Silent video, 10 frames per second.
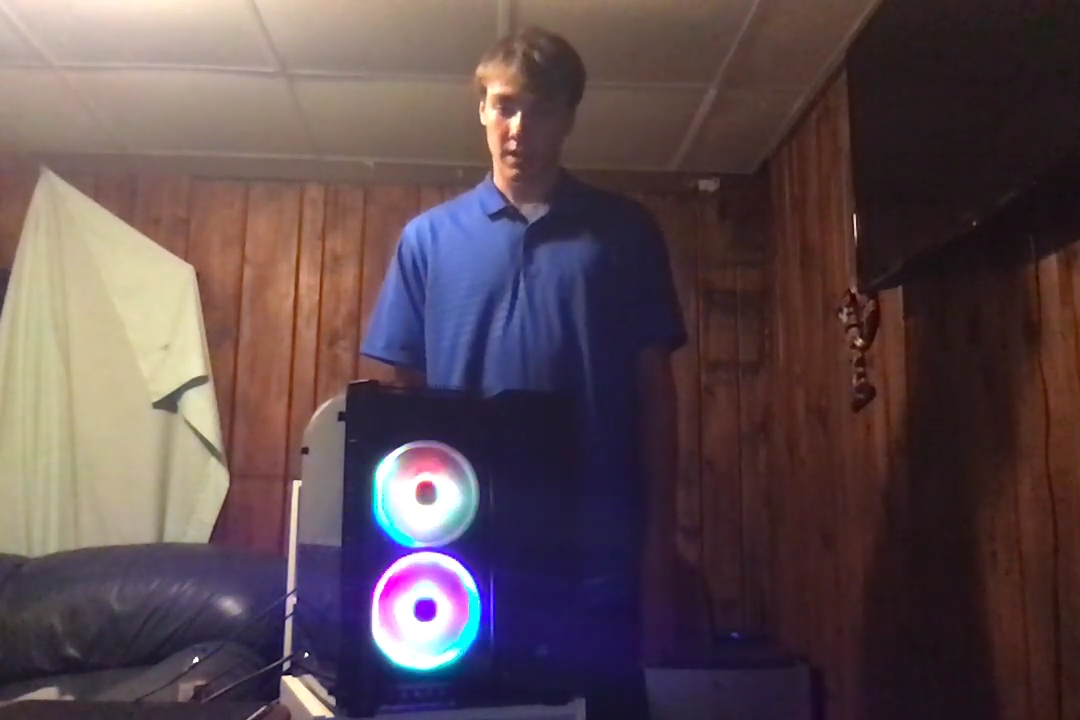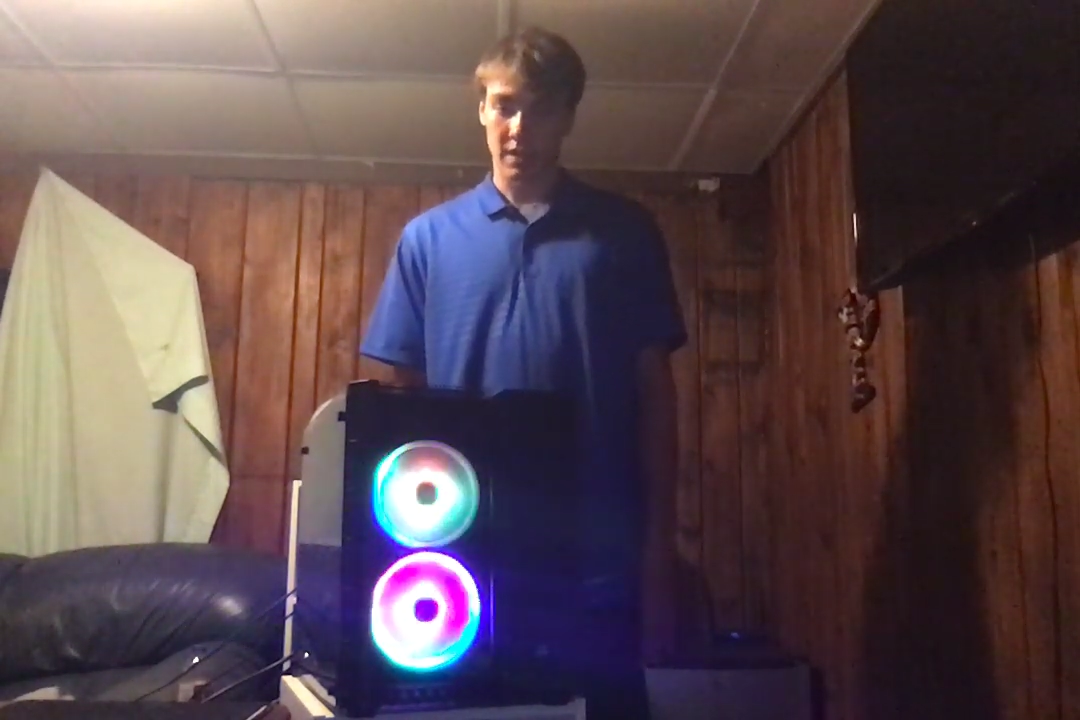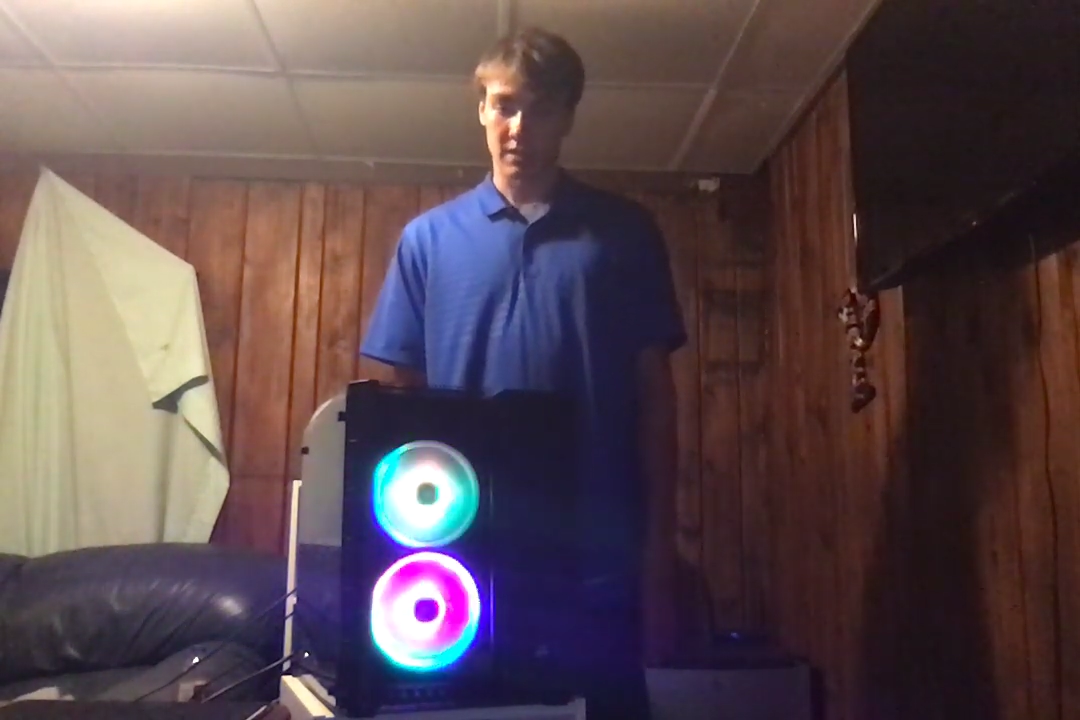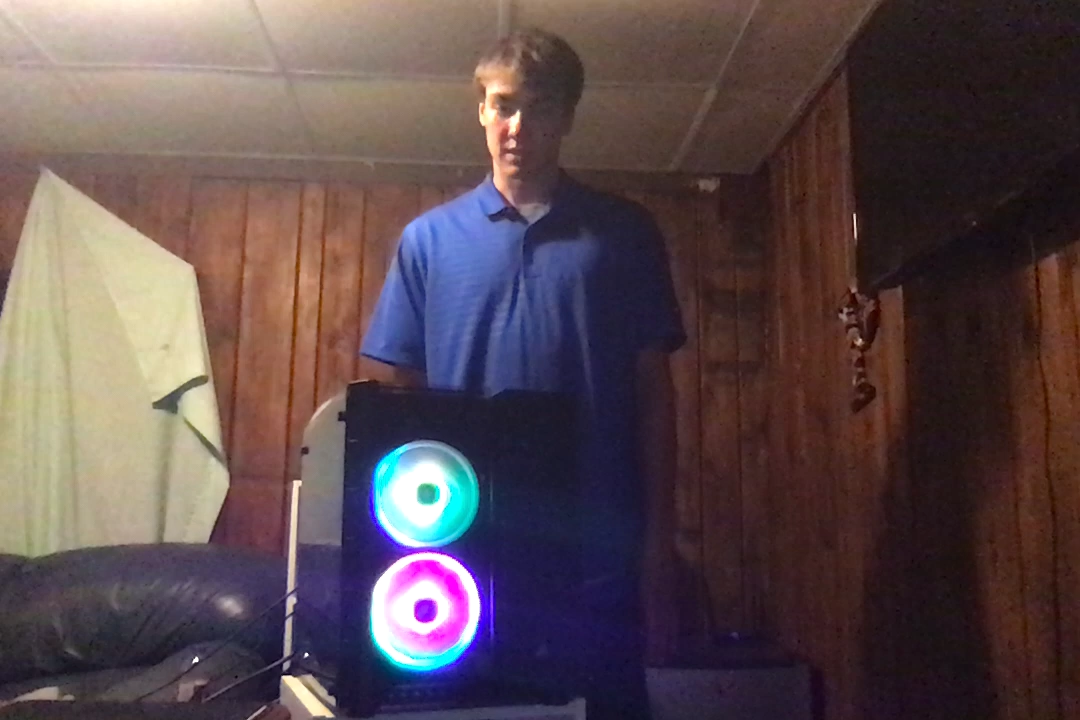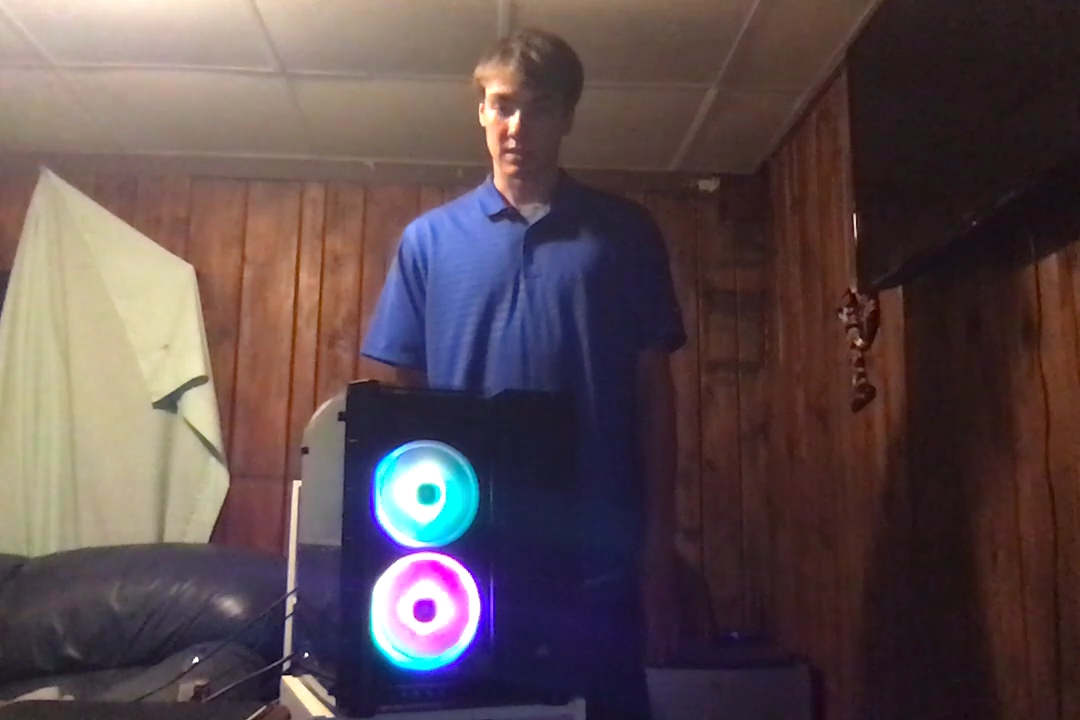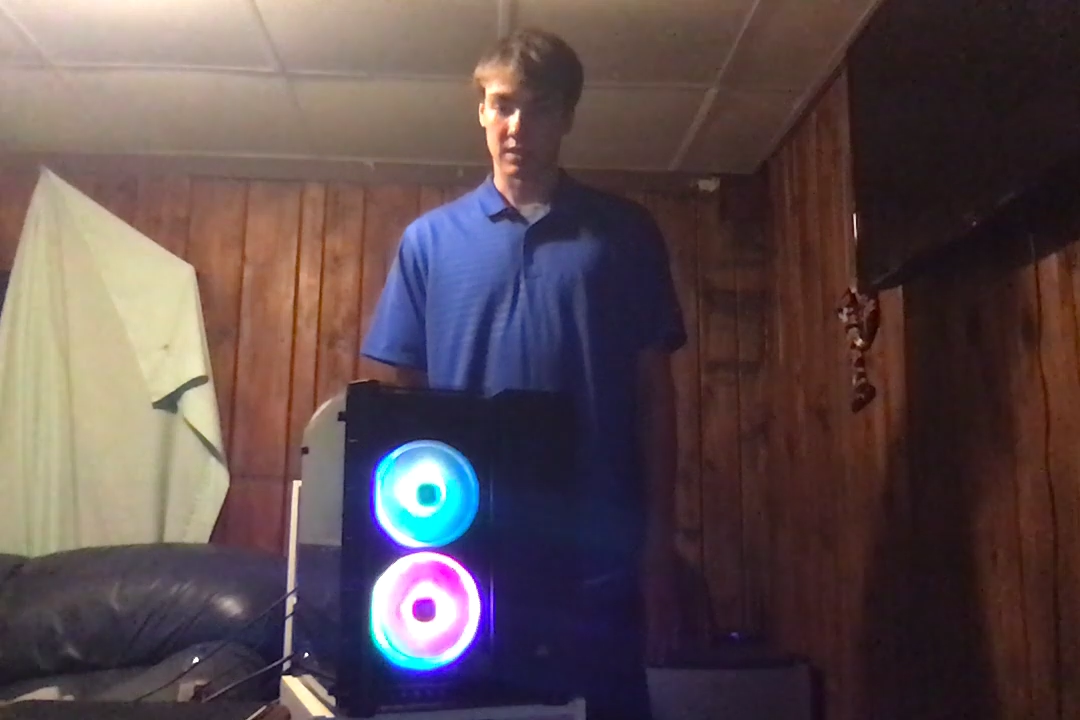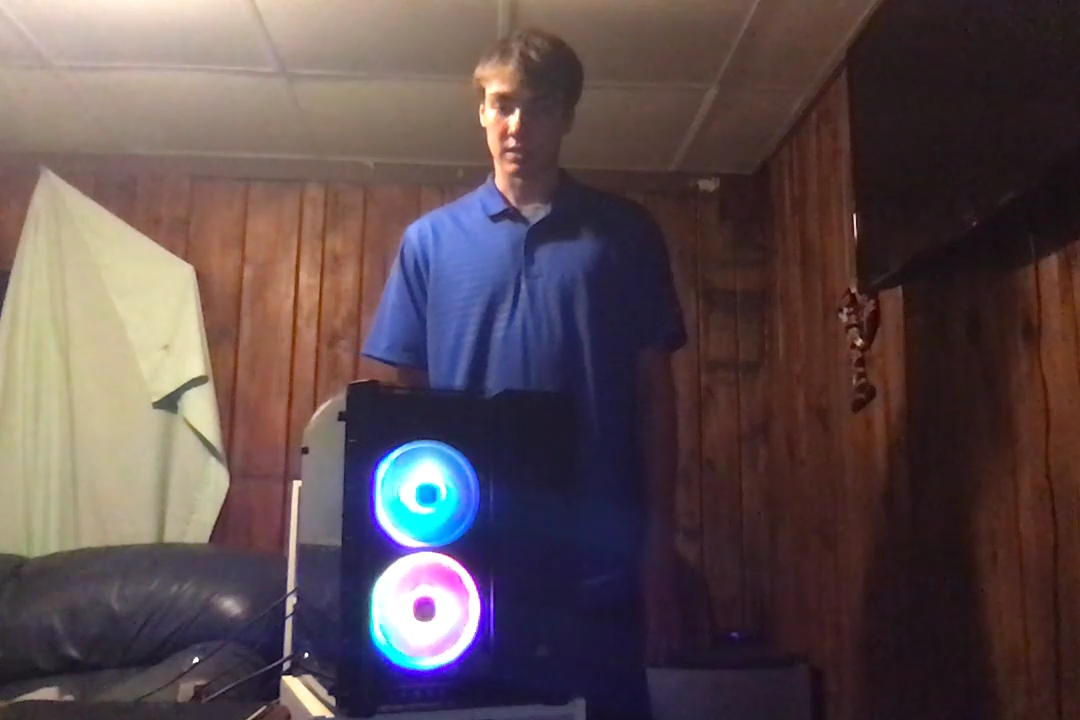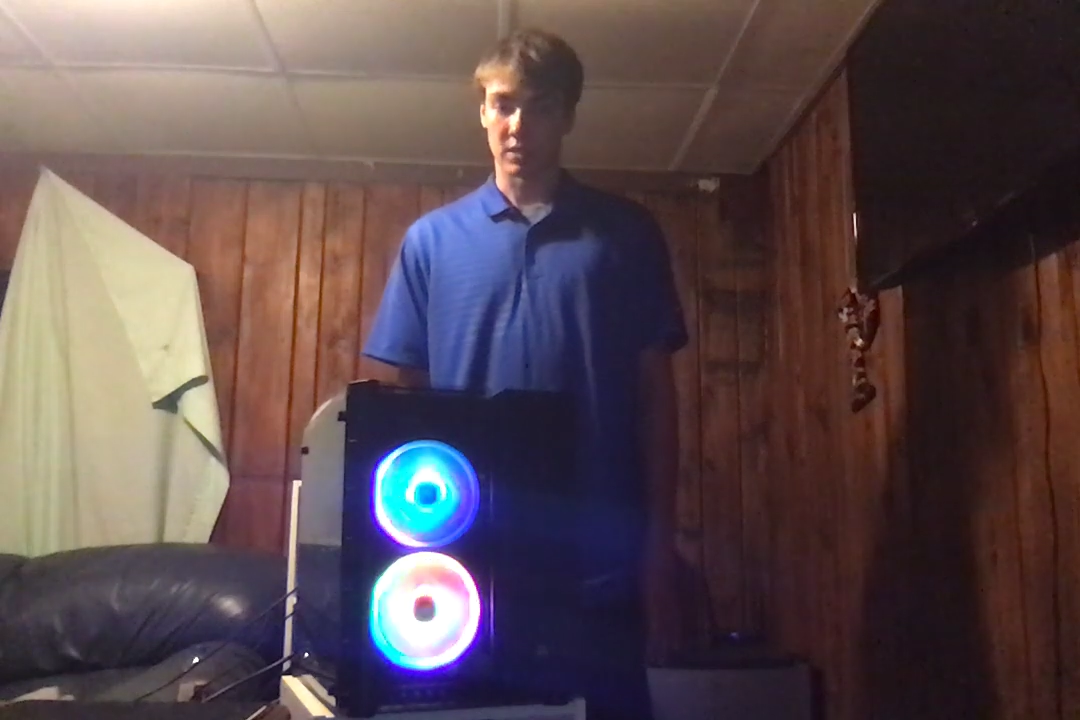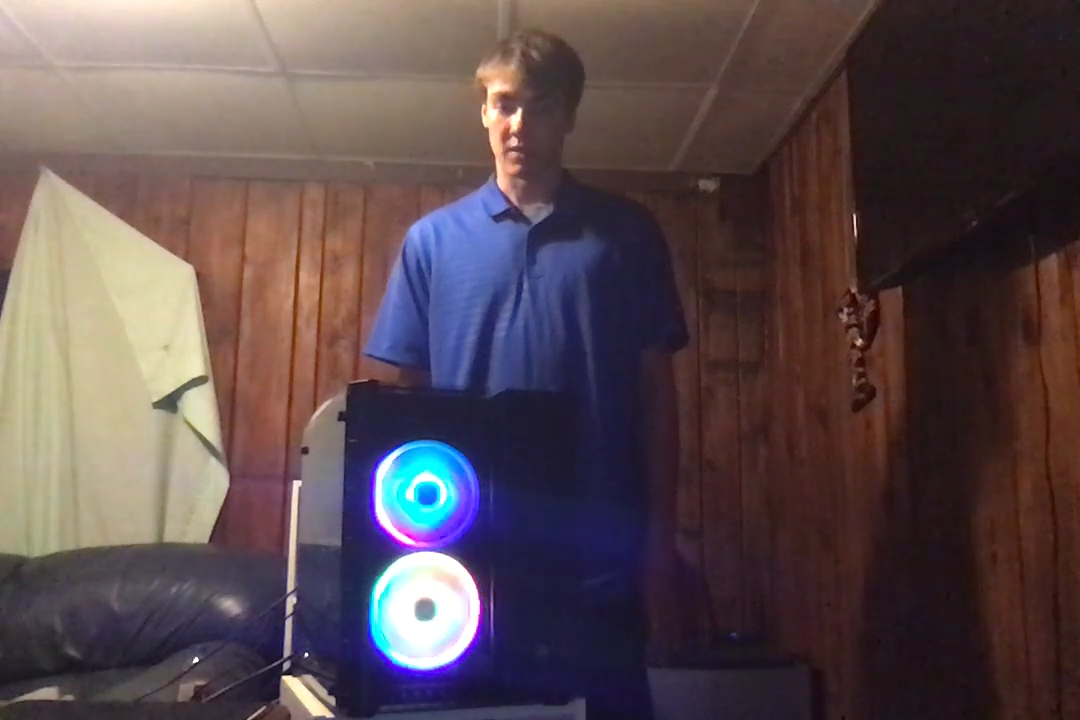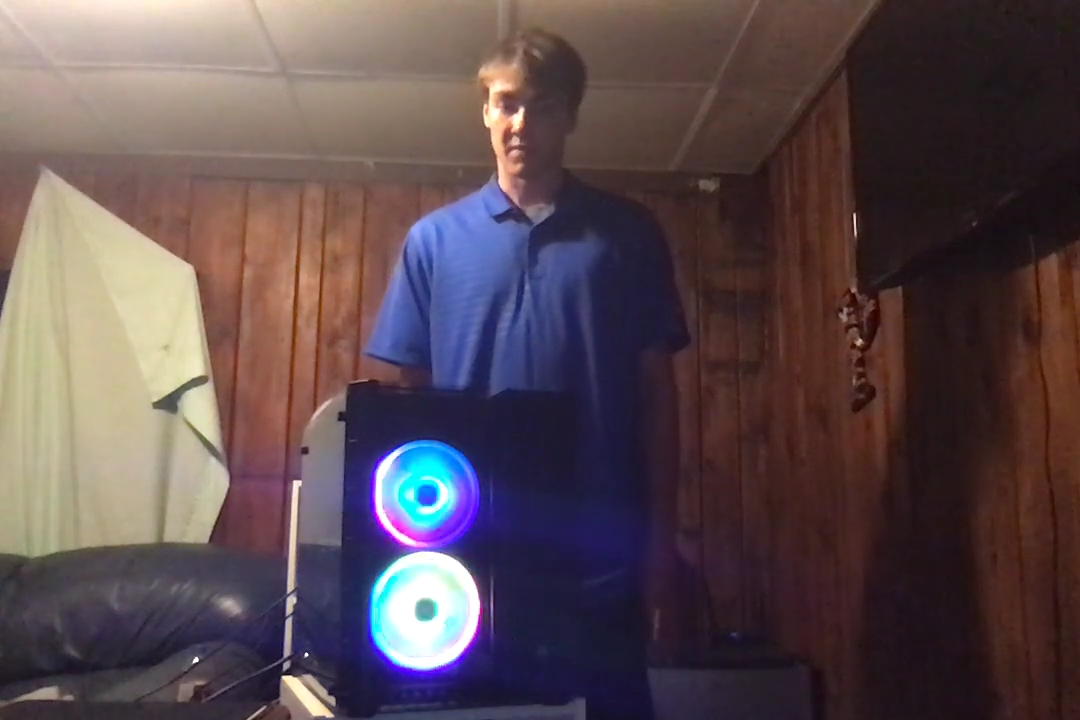SSDs
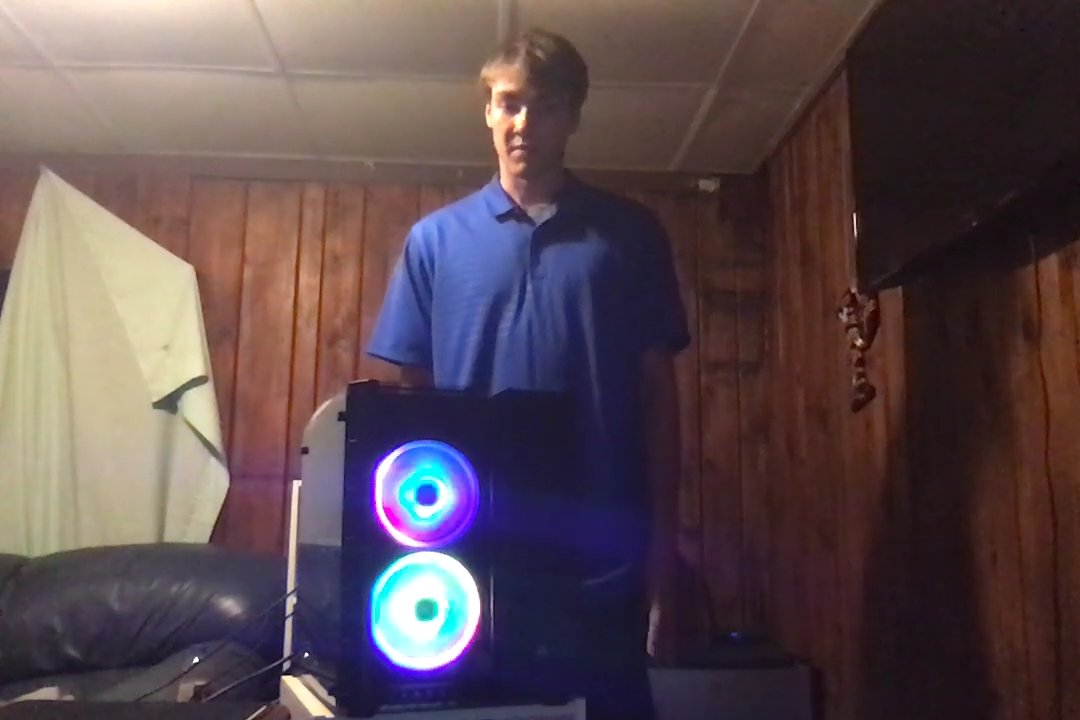are